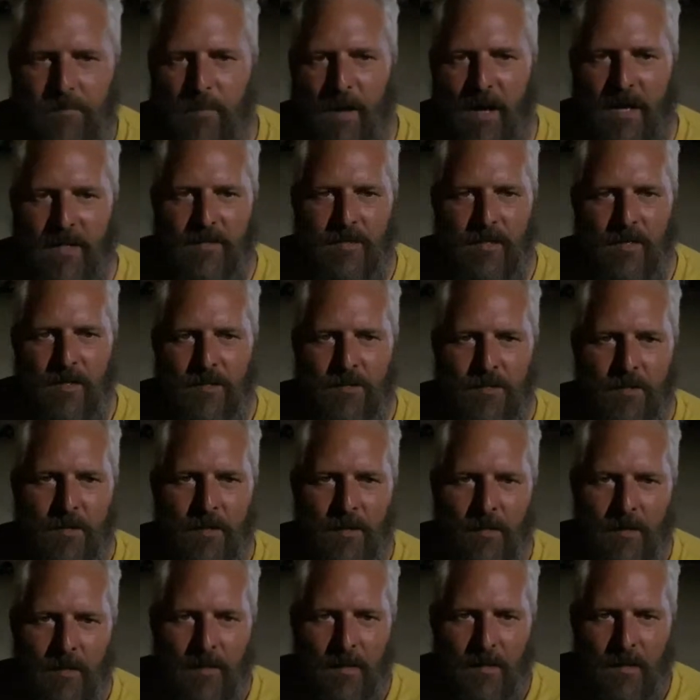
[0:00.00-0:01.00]
message
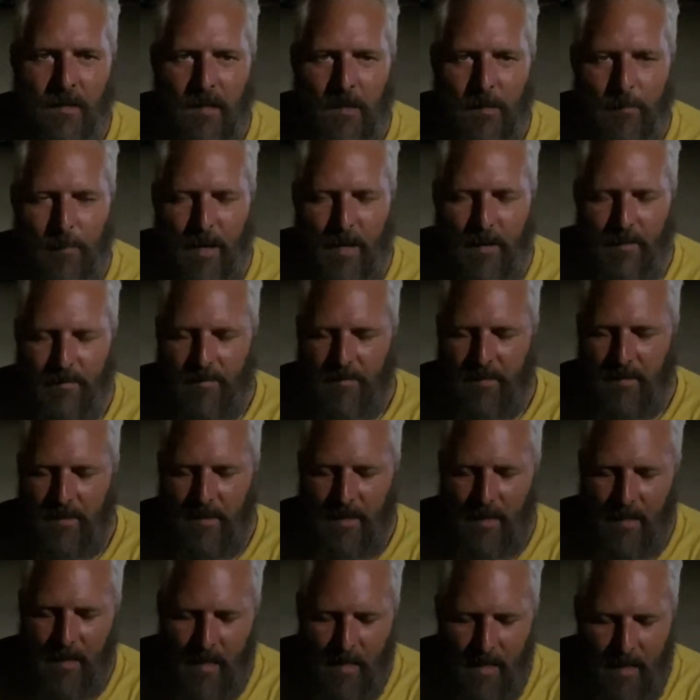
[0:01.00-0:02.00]
about
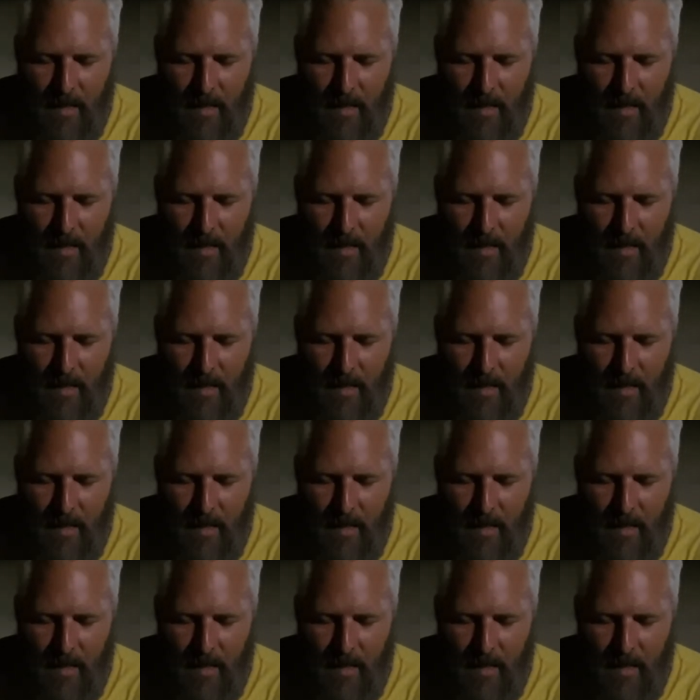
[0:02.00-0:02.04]
the